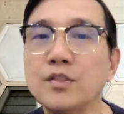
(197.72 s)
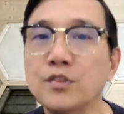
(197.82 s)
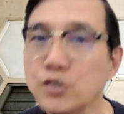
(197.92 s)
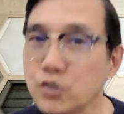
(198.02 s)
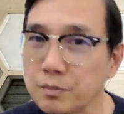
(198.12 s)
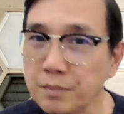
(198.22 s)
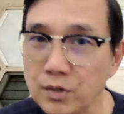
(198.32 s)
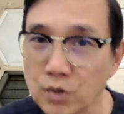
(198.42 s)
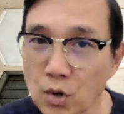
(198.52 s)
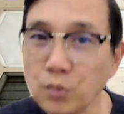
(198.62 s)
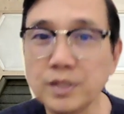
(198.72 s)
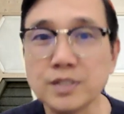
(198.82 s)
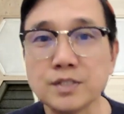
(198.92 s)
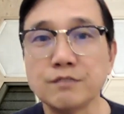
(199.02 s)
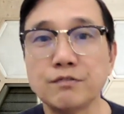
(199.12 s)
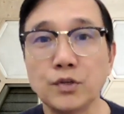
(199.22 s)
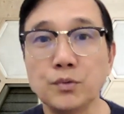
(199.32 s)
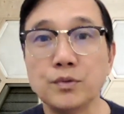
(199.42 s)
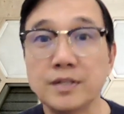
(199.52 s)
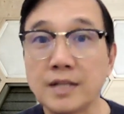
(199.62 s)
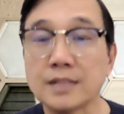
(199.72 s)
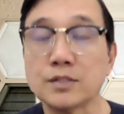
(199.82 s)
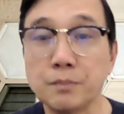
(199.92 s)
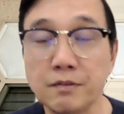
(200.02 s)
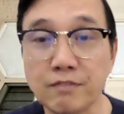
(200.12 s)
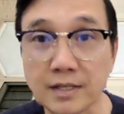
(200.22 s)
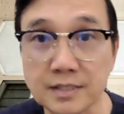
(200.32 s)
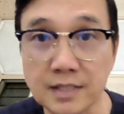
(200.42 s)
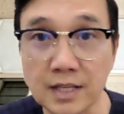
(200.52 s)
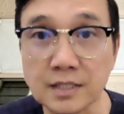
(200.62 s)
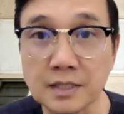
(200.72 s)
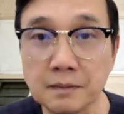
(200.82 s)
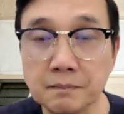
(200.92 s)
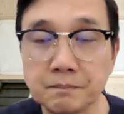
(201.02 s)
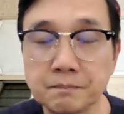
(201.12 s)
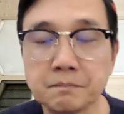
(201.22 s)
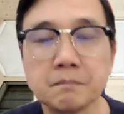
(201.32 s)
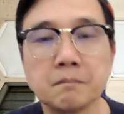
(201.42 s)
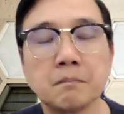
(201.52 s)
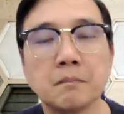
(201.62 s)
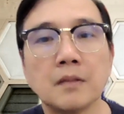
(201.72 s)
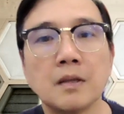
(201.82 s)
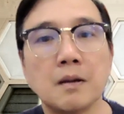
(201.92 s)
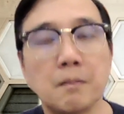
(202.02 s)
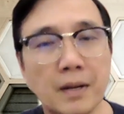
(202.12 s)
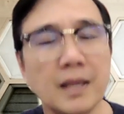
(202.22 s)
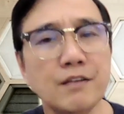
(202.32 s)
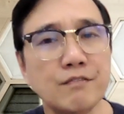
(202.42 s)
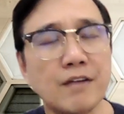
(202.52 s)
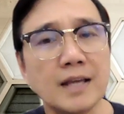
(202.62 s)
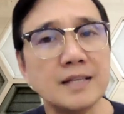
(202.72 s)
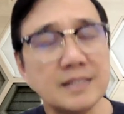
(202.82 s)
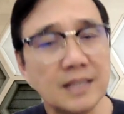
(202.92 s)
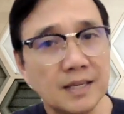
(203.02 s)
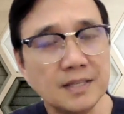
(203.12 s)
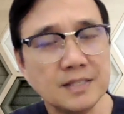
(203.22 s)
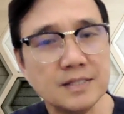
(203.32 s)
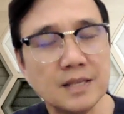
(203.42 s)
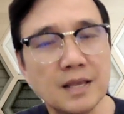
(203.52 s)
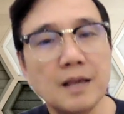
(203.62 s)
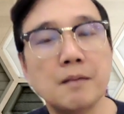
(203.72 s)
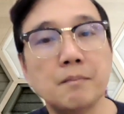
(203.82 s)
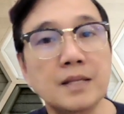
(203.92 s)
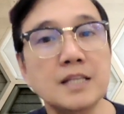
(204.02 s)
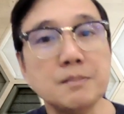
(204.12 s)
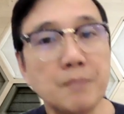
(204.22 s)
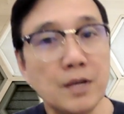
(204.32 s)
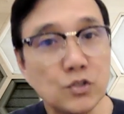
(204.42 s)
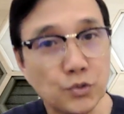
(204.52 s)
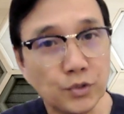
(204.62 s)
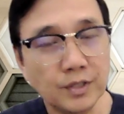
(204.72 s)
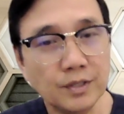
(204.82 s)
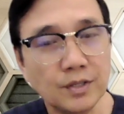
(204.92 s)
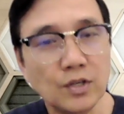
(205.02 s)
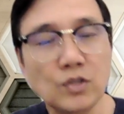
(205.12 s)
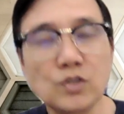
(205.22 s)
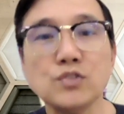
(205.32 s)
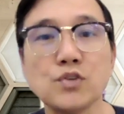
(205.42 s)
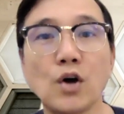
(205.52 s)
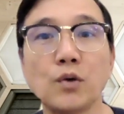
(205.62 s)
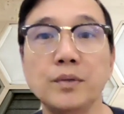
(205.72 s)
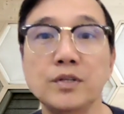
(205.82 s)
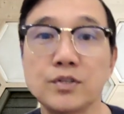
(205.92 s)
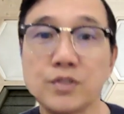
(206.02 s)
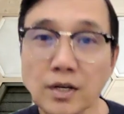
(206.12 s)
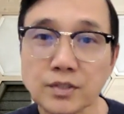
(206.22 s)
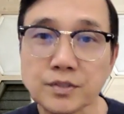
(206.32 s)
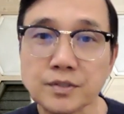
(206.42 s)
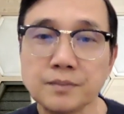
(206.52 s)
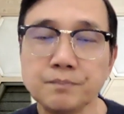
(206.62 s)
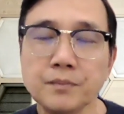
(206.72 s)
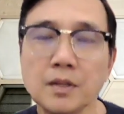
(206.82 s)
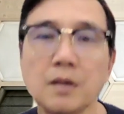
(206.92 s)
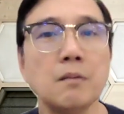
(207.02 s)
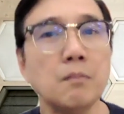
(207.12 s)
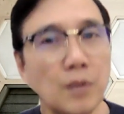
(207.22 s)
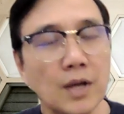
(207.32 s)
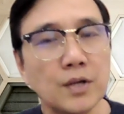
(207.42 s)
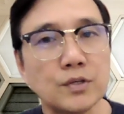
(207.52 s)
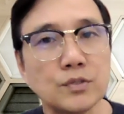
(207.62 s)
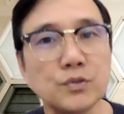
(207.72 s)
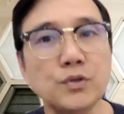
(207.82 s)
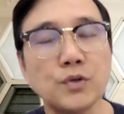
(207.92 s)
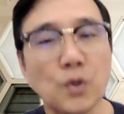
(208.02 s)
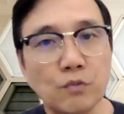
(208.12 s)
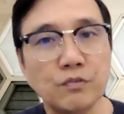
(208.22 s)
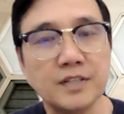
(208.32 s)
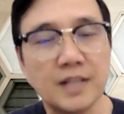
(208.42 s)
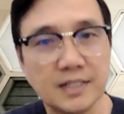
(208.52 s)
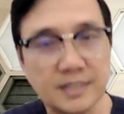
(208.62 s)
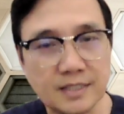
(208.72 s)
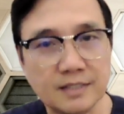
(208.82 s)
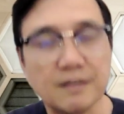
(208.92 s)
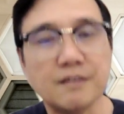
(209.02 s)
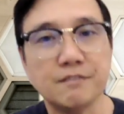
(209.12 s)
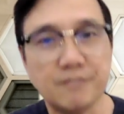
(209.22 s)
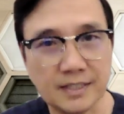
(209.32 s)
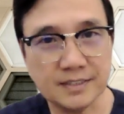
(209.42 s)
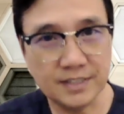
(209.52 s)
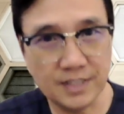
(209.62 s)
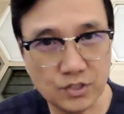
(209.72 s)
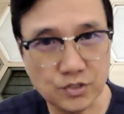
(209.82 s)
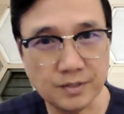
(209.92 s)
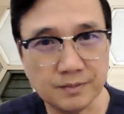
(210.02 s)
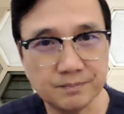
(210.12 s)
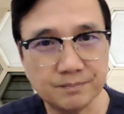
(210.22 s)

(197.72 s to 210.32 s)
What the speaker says: there should be no reason for you not to be vaccinated. My advice is, please make sure you talk with your doctor prior to your COVID-19 vaccination.